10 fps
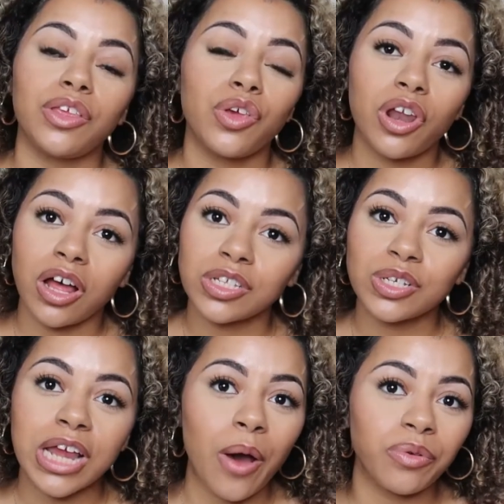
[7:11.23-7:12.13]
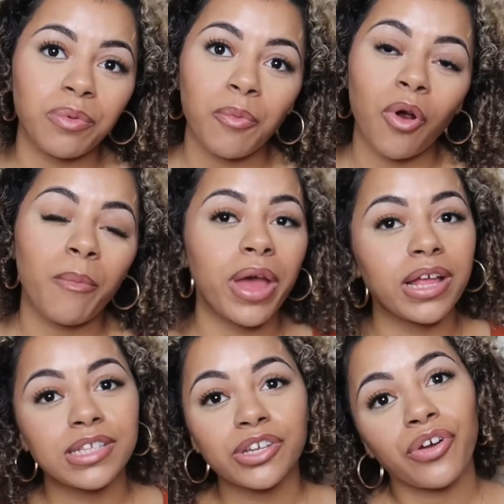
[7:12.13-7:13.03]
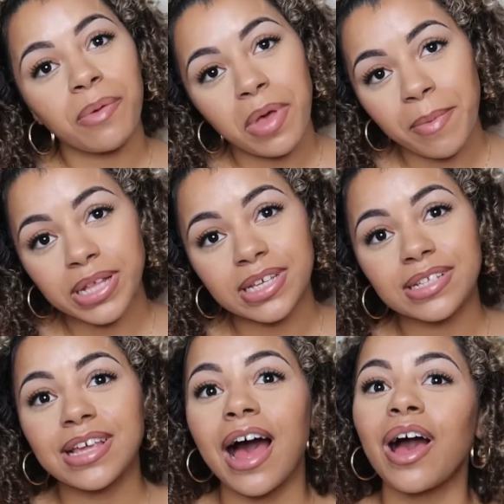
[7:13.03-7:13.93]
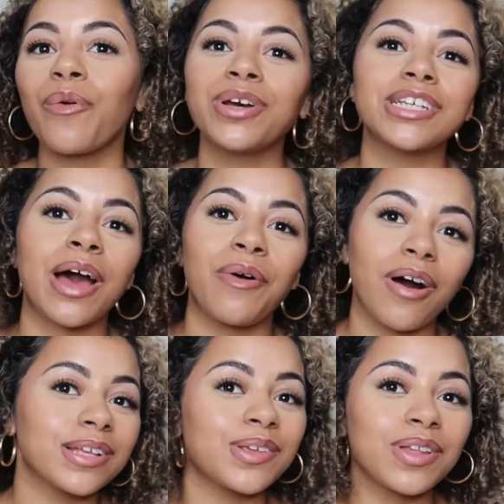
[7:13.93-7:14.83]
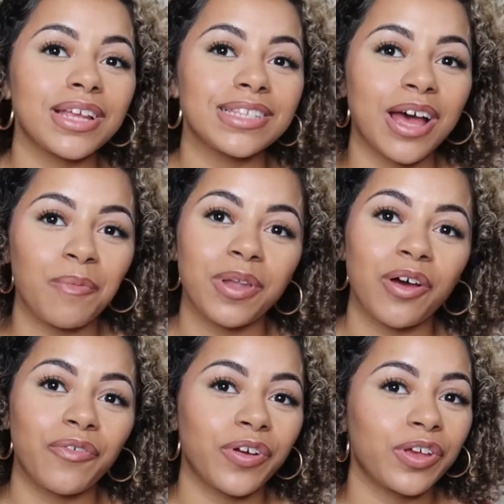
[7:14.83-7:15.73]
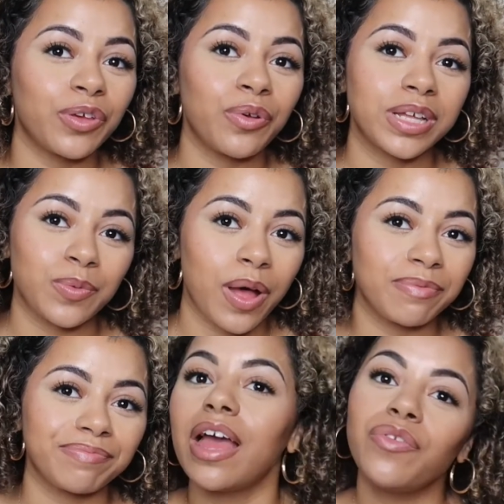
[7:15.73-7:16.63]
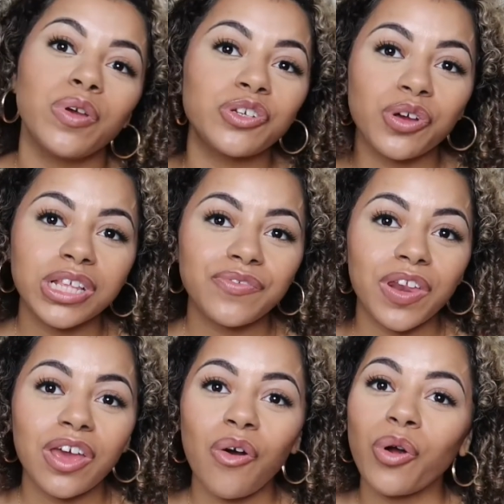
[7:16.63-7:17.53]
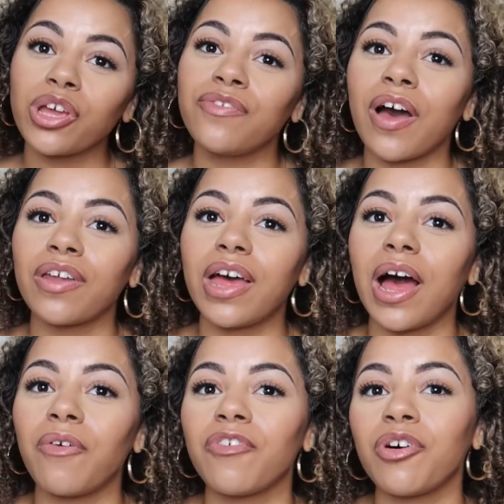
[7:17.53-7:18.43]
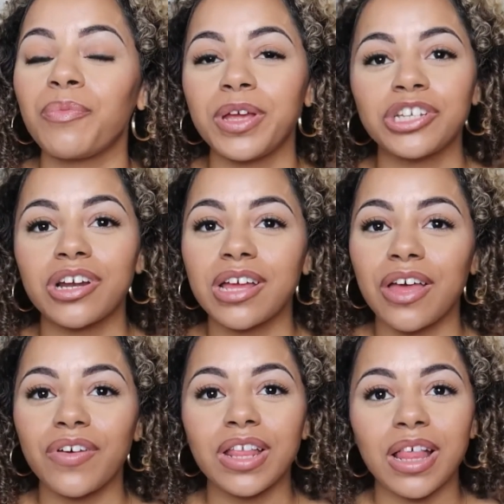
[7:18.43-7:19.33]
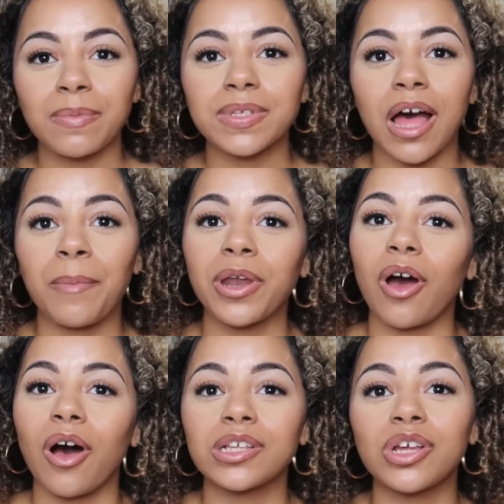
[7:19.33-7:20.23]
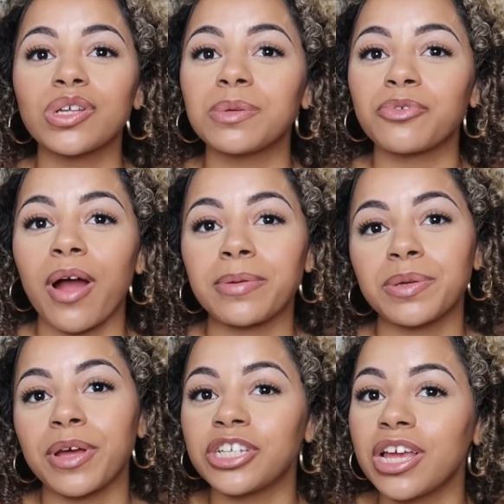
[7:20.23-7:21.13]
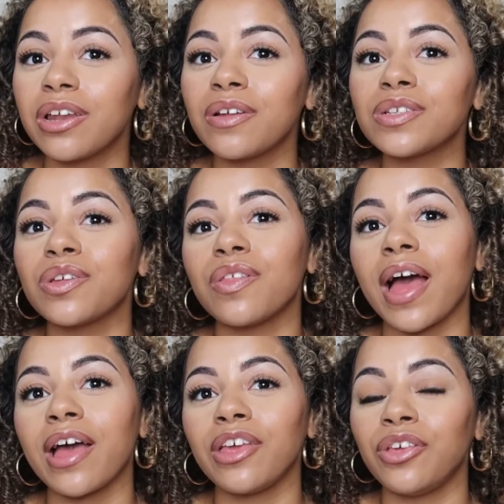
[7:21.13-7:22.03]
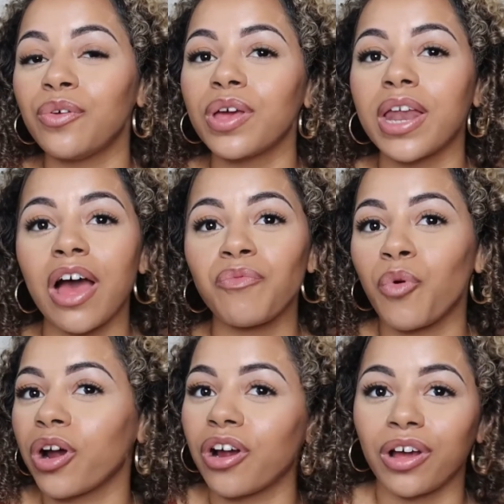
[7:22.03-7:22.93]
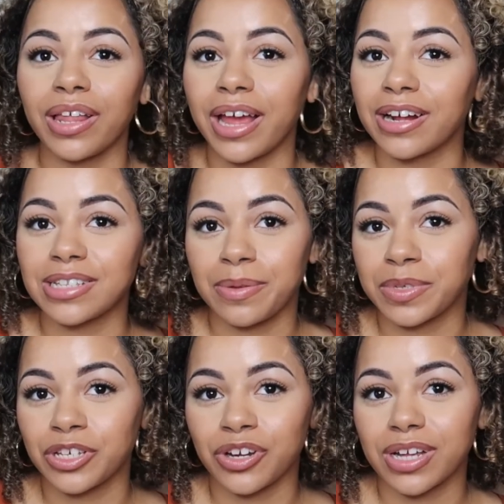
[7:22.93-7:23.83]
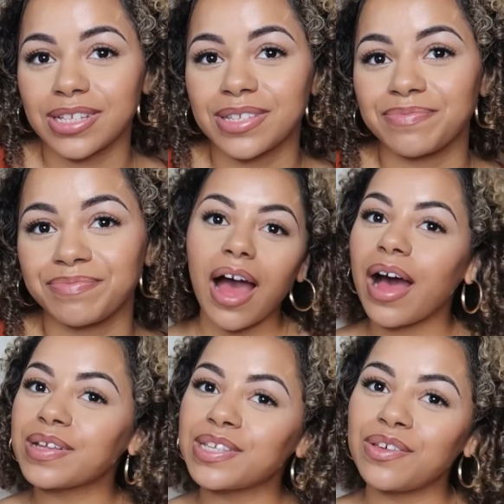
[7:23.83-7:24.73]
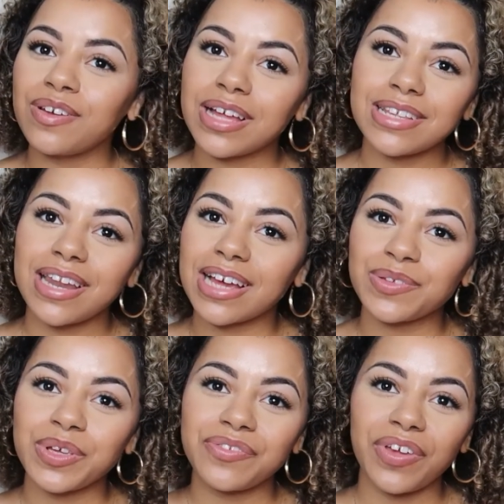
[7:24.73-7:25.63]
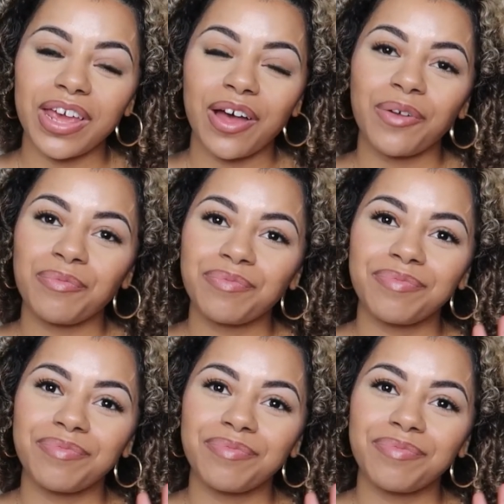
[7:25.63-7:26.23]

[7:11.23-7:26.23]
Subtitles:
You can also chat with me more on my Instagram and my TikTok, which I will also link down below for you as well. If you enjoyed this video or you found it helpful, be sure to give it a thumbs up and also subscribe to my channel so that you can have more curly hair tips and tricks. I'll see you guys in next week's video.